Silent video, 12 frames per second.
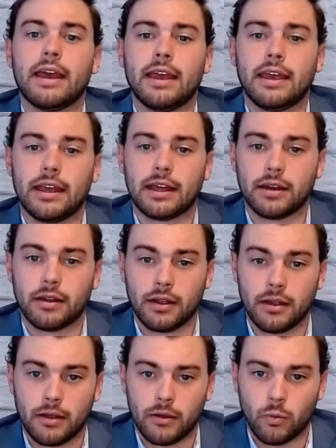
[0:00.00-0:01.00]
and
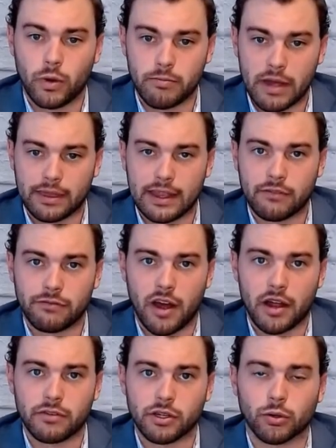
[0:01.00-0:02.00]
we met that
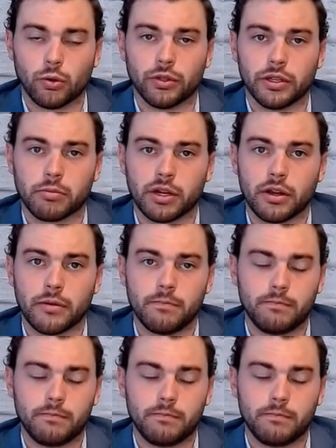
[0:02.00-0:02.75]
5-year holding period.